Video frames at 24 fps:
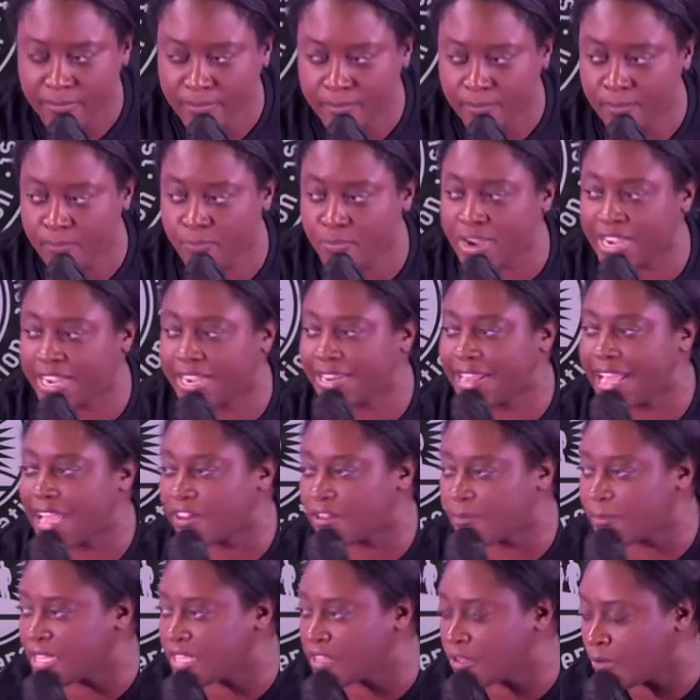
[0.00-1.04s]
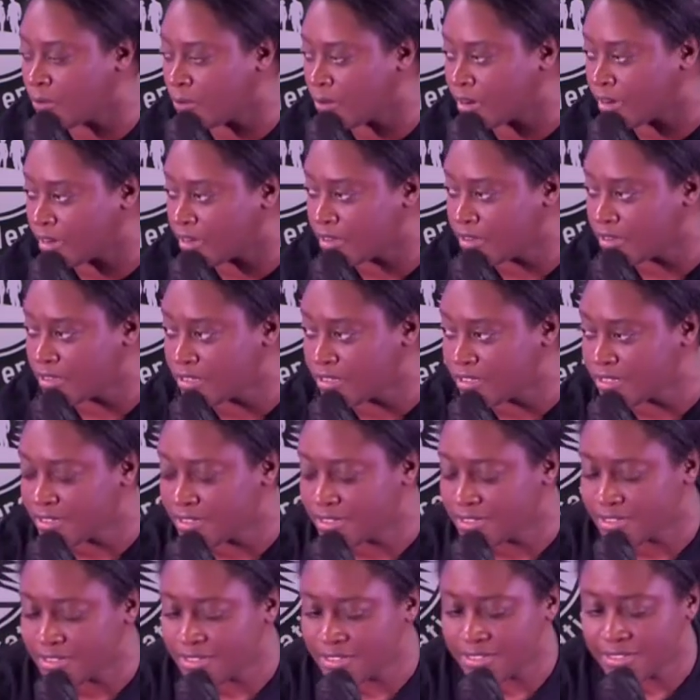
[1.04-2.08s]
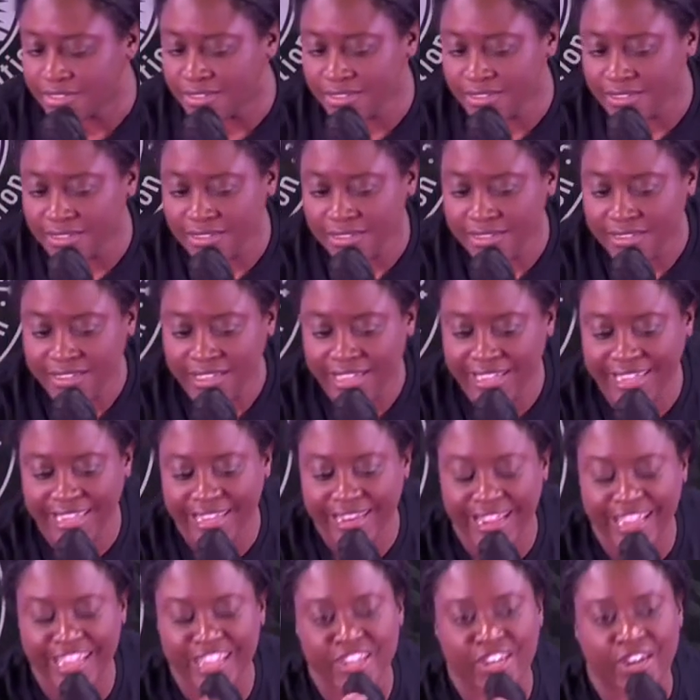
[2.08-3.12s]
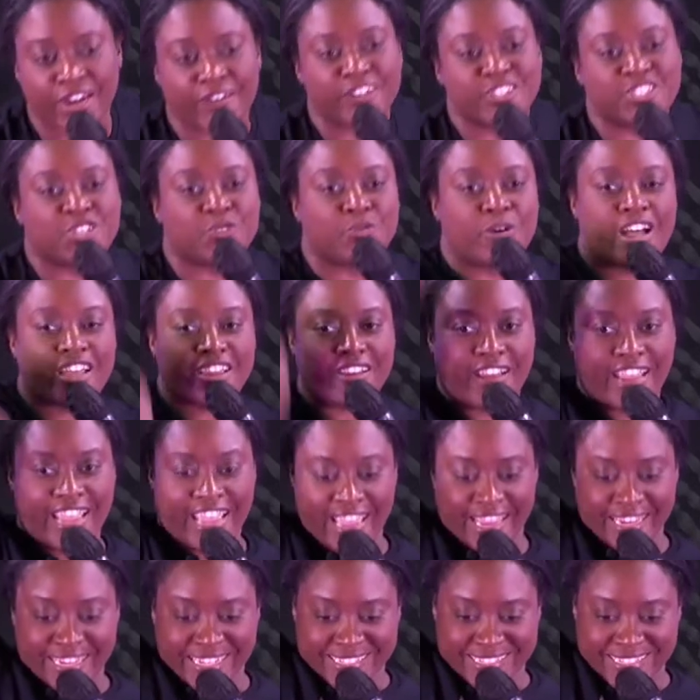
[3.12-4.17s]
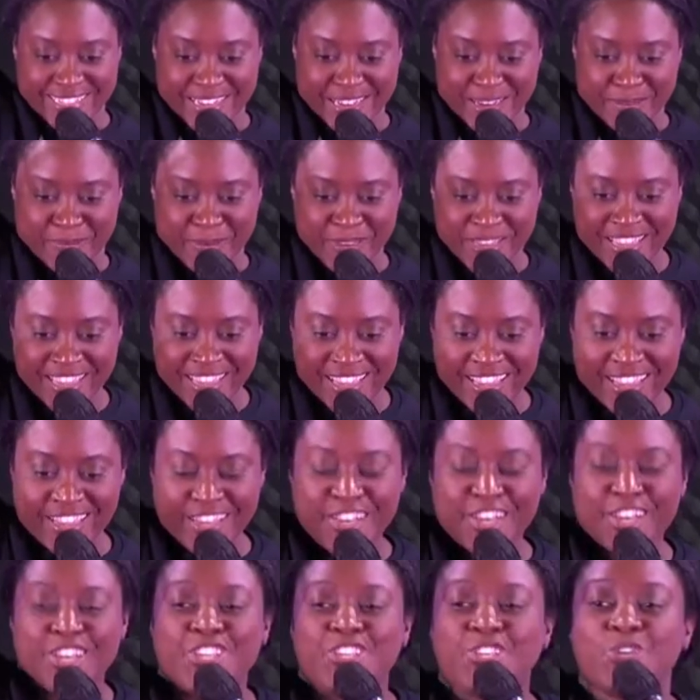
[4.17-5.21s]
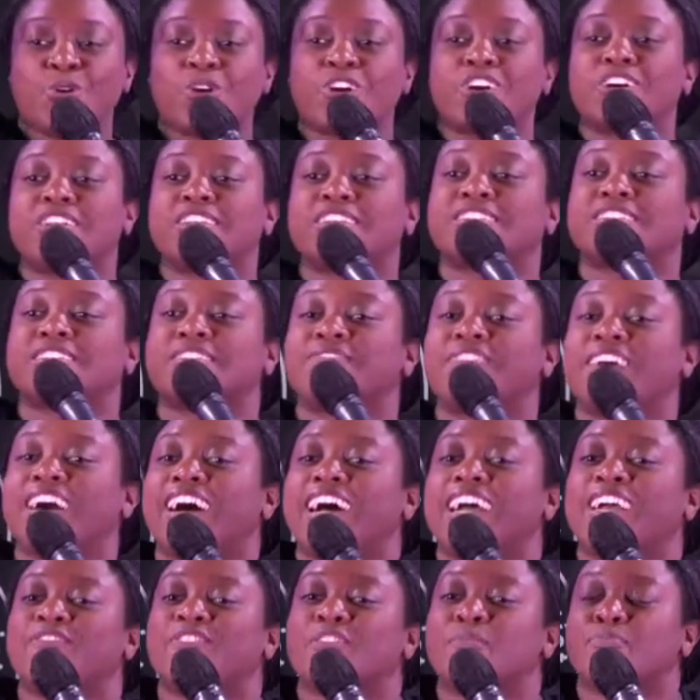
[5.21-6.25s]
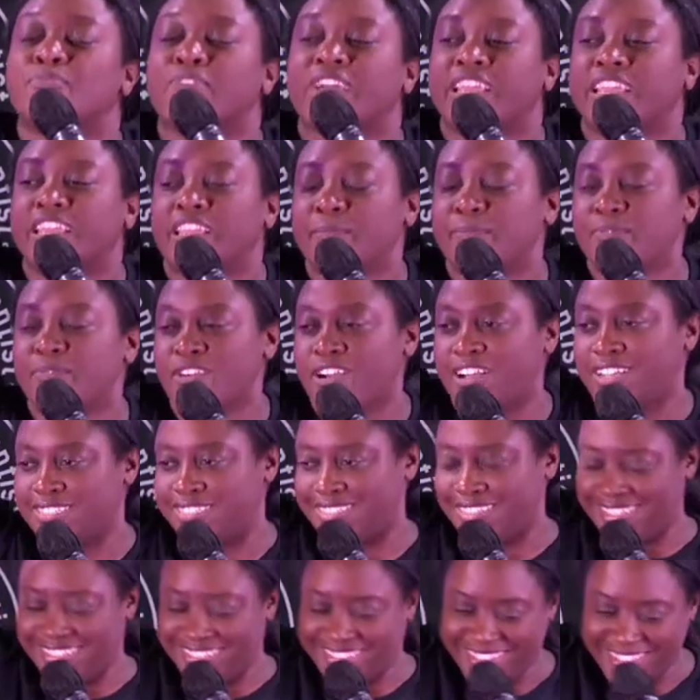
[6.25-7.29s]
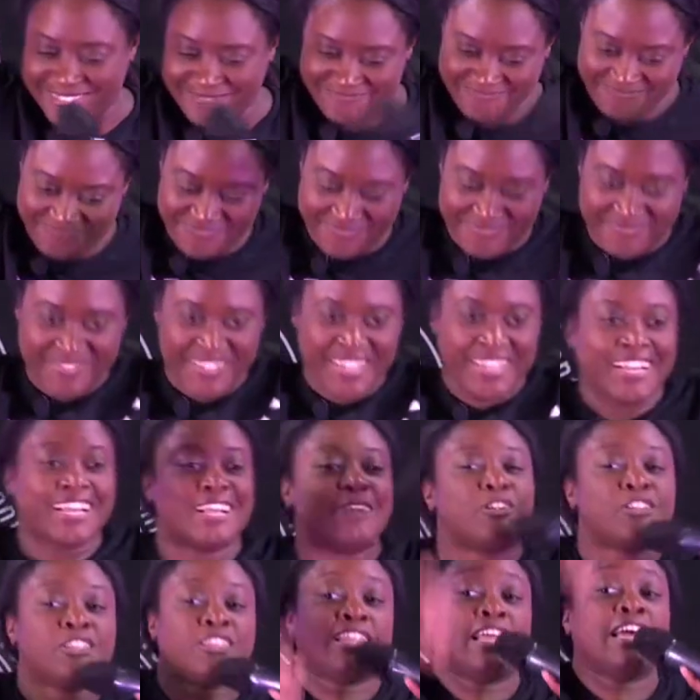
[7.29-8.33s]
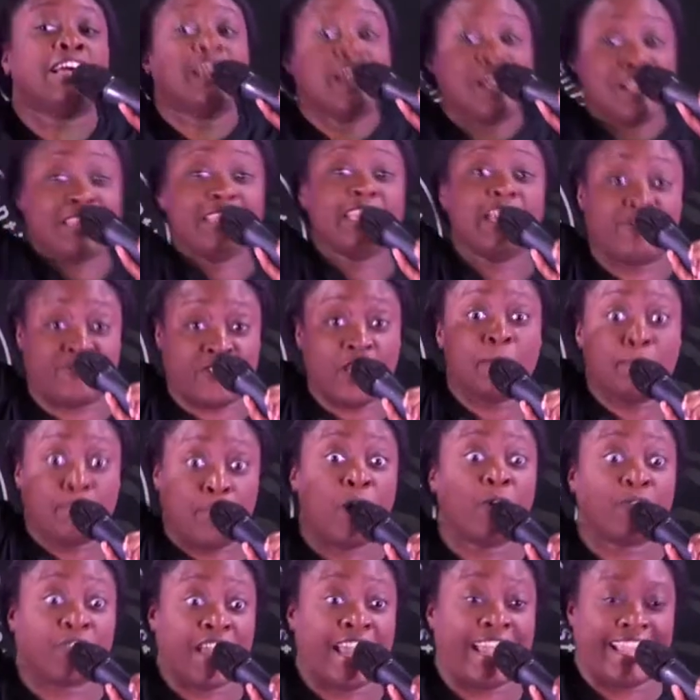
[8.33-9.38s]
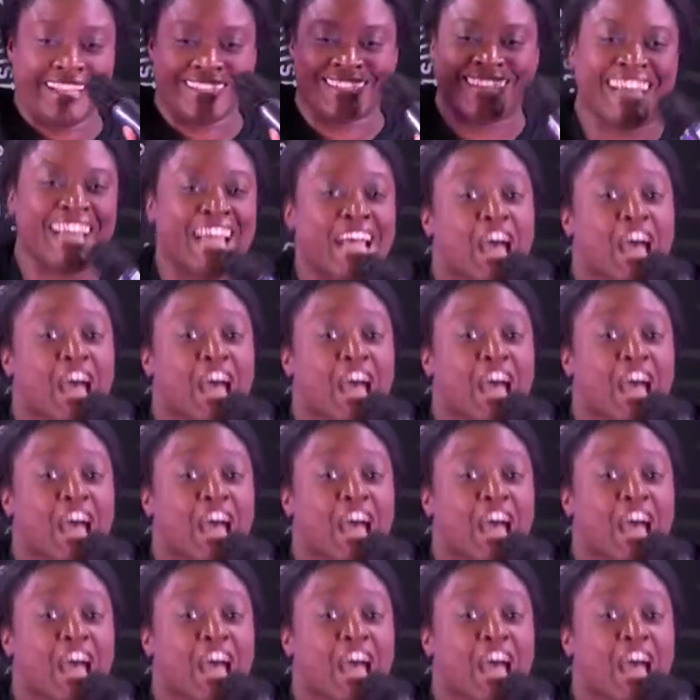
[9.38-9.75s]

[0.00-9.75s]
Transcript: Break it out of me, Lord. And can I encourage you, while your hand is up, you are going to survive the breaking process. Lift up both hands.